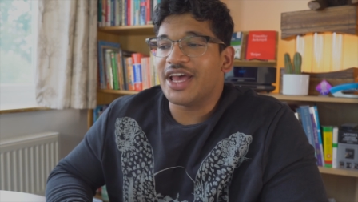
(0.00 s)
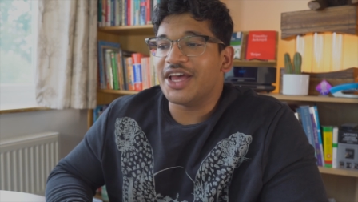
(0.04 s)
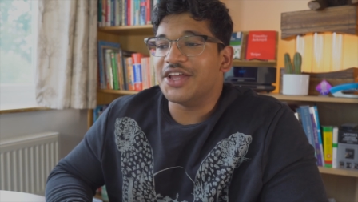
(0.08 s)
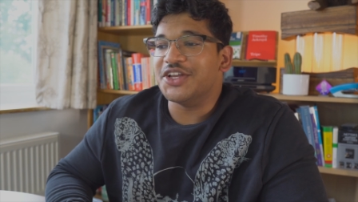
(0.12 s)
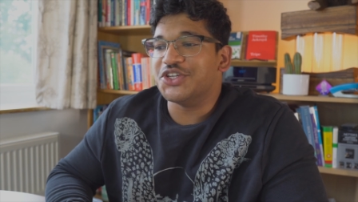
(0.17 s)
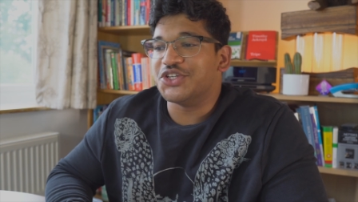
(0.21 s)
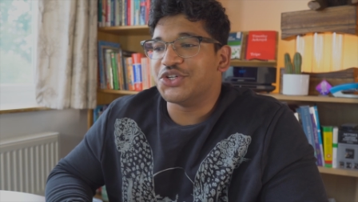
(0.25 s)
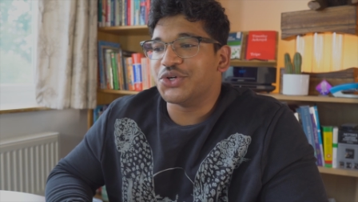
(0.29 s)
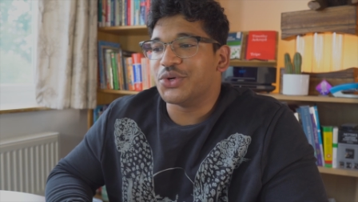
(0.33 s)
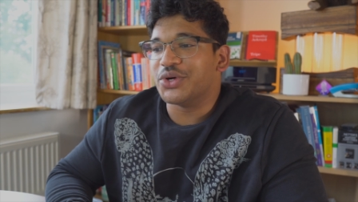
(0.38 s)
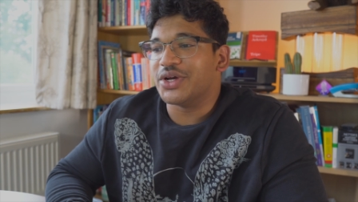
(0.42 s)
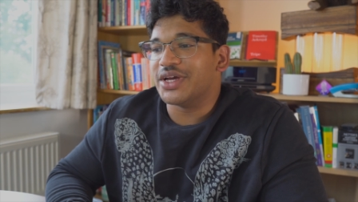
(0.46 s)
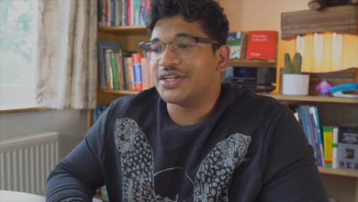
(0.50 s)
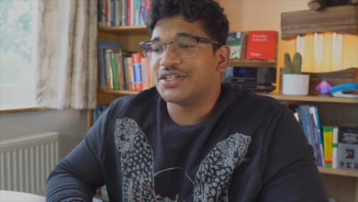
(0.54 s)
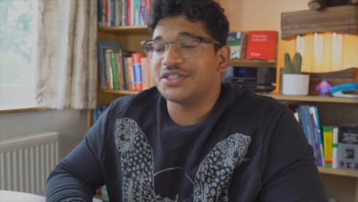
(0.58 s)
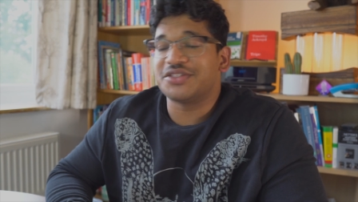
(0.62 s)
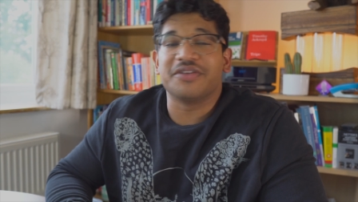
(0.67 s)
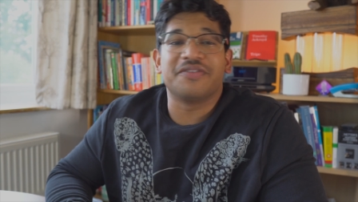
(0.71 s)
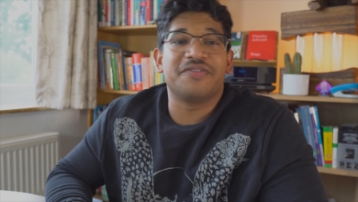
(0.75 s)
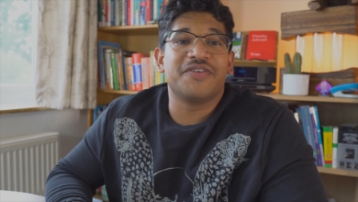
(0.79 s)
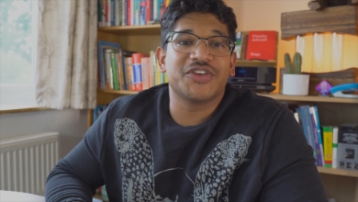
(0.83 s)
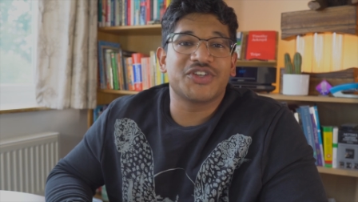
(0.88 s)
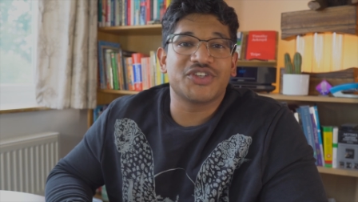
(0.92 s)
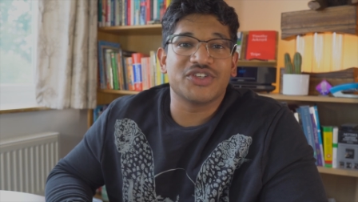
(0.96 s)
enjoy it
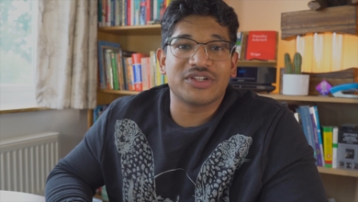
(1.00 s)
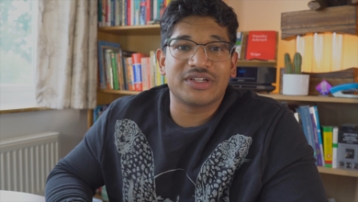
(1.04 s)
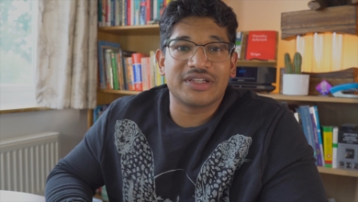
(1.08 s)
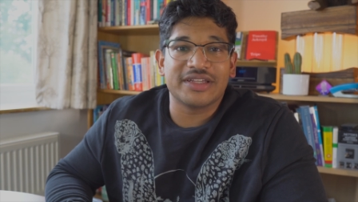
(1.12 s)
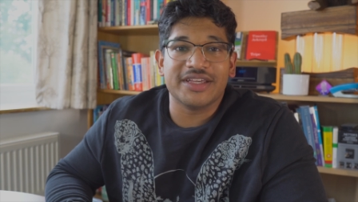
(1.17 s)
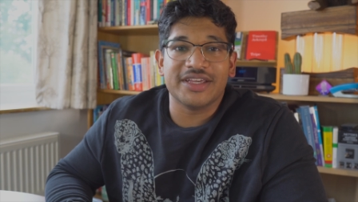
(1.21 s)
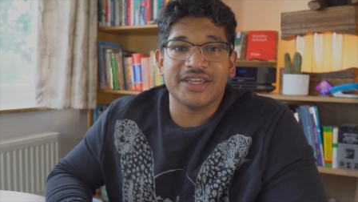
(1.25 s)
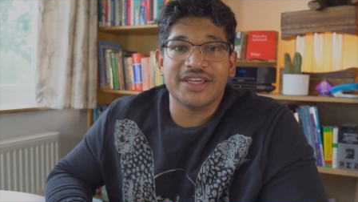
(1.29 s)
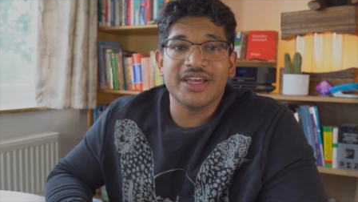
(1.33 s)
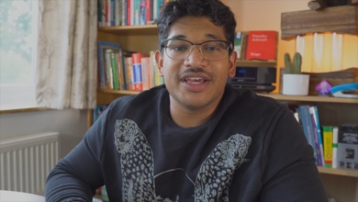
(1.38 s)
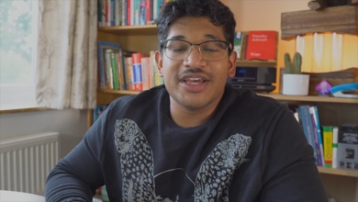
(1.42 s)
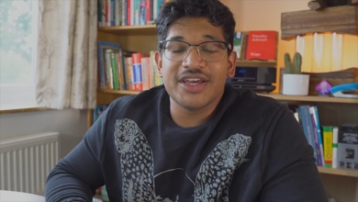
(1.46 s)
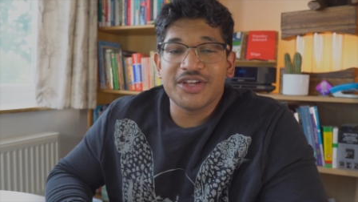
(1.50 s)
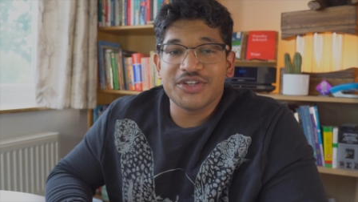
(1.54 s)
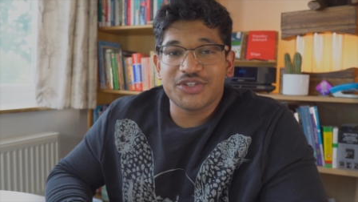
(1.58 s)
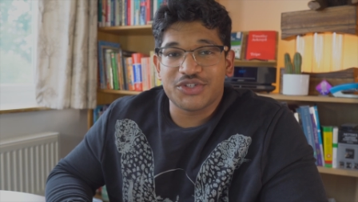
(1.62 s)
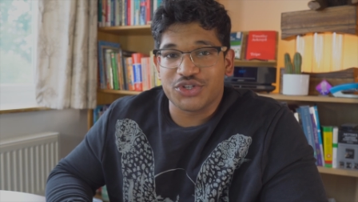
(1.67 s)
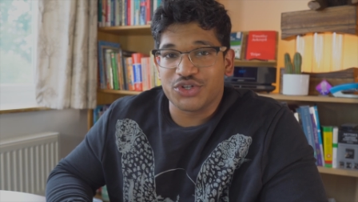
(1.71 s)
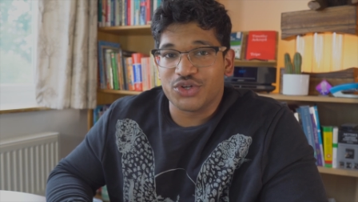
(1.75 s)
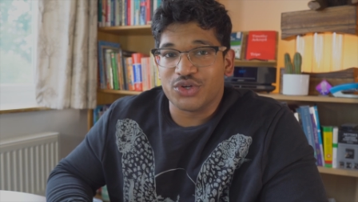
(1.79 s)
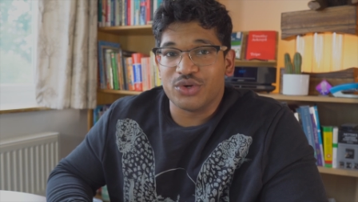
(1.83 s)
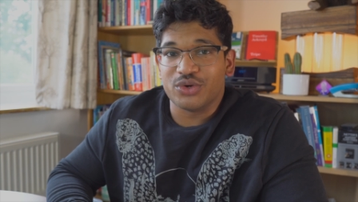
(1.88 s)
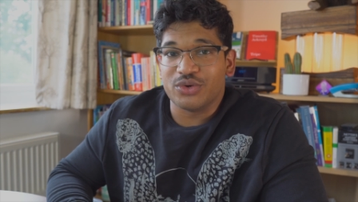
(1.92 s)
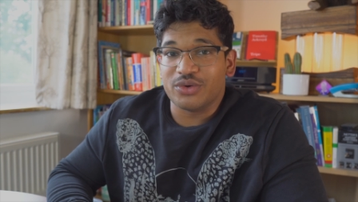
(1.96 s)
sufficiently
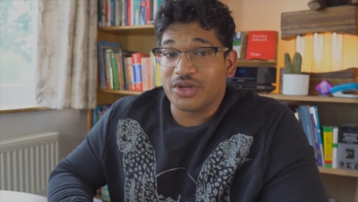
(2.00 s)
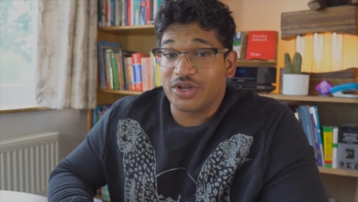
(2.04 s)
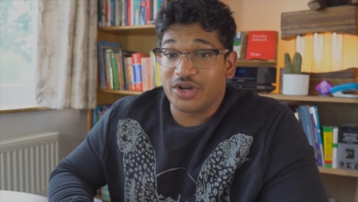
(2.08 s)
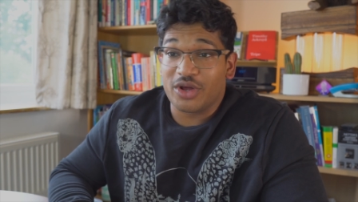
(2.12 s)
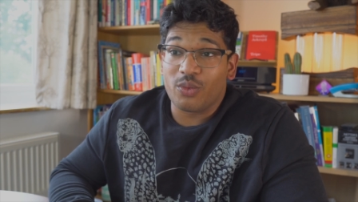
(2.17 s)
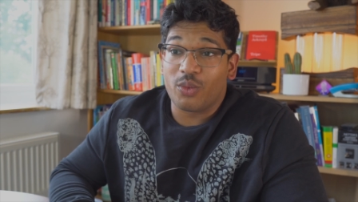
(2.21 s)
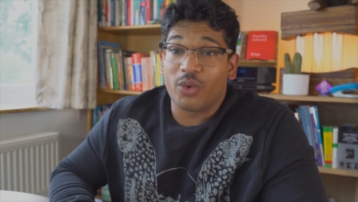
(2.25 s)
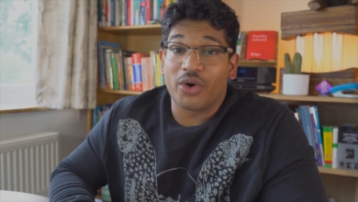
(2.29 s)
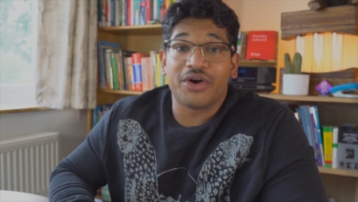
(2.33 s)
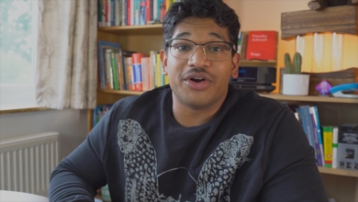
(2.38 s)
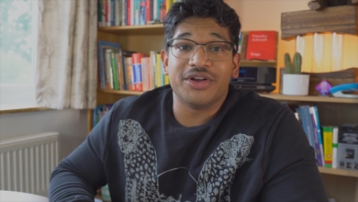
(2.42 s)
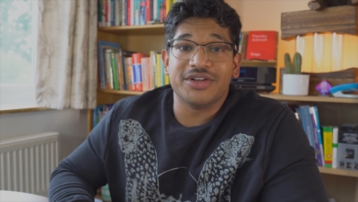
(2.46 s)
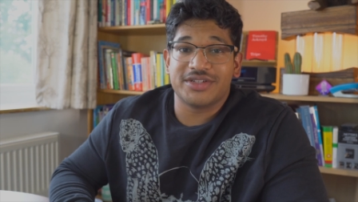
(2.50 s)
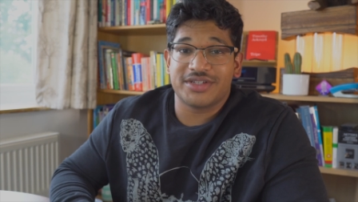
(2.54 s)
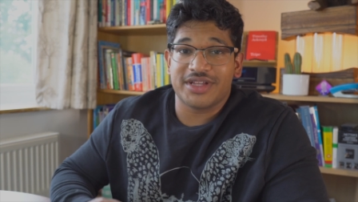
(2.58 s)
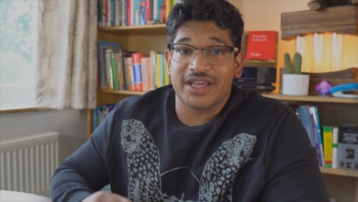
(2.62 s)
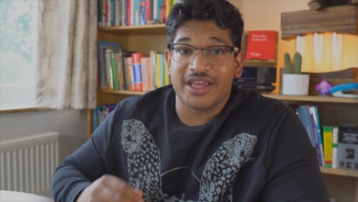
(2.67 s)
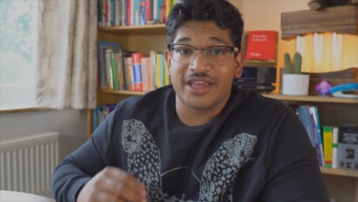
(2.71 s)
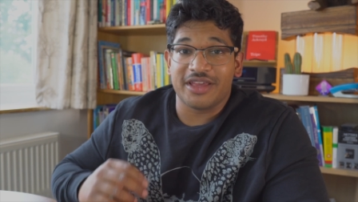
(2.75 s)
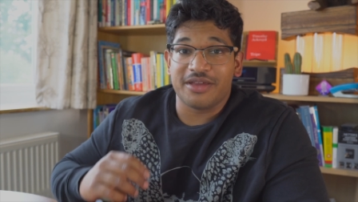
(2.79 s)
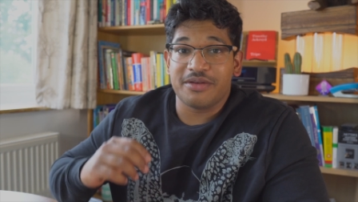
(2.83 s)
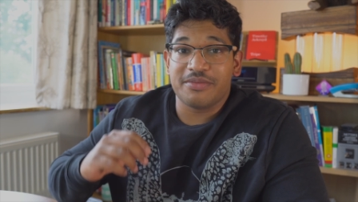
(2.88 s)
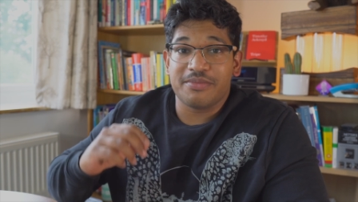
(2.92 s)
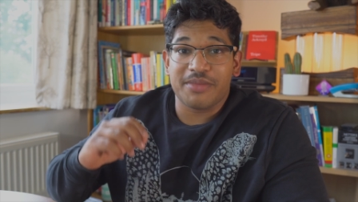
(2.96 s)
to you know warrant
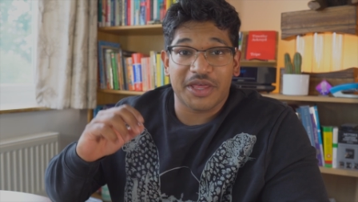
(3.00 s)
a